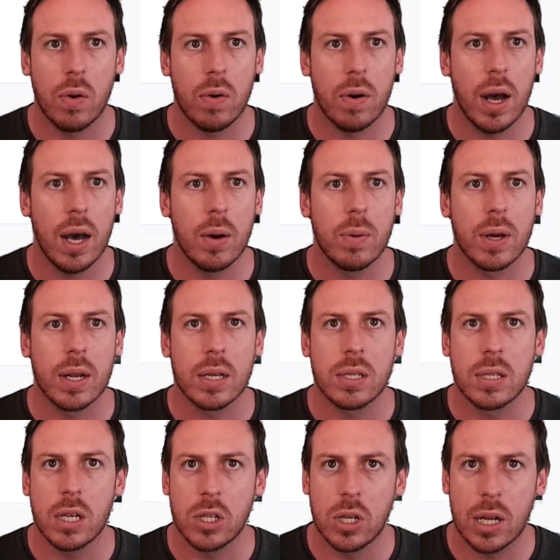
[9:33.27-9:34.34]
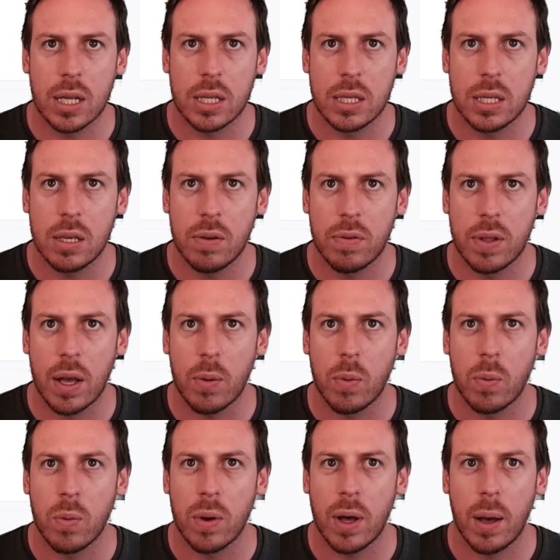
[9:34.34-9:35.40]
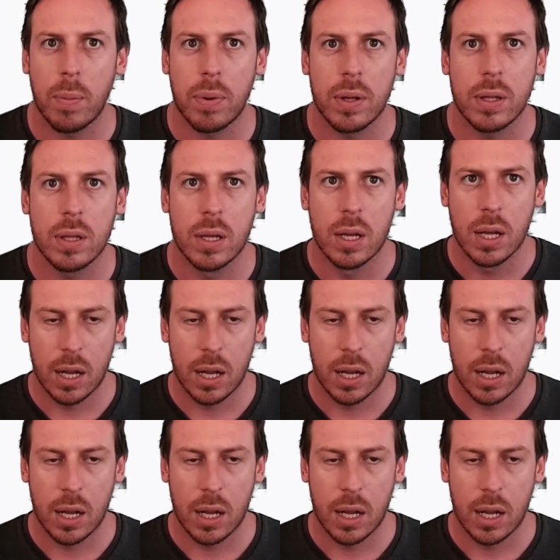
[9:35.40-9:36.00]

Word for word: right we got a session let's see if that happened